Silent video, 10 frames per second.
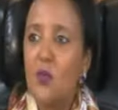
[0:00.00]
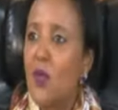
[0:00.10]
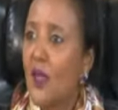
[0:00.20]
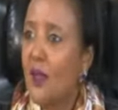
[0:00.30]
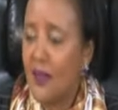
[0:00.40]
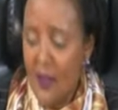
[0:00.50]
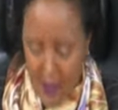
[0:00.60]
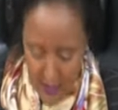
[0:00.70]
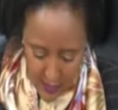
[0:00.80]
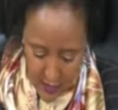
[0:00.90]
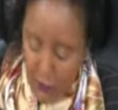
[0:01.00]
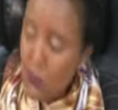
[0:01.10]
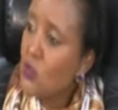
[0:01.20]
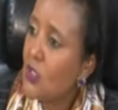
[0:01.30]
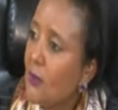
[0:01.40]
to make in the
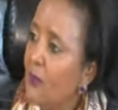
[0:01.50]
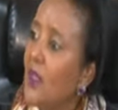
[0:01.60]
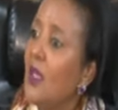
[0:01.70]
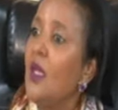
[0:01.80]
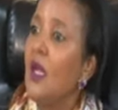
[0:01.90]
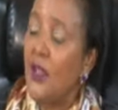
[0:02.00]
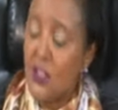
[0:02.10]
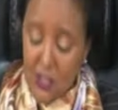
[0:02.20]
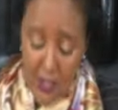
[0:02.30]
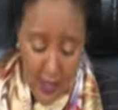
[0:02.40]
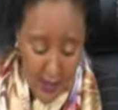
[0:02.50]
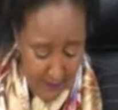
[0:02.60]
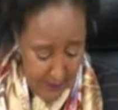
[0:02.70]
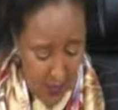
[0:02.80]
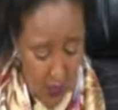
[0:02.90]
future. Additionally,
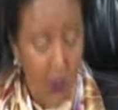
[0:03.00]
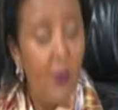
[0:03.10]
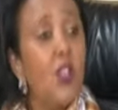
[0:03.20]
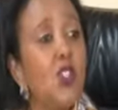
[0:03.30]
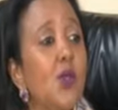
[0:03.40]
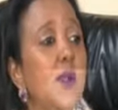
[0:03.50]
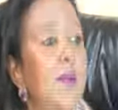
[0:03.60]
we will make sure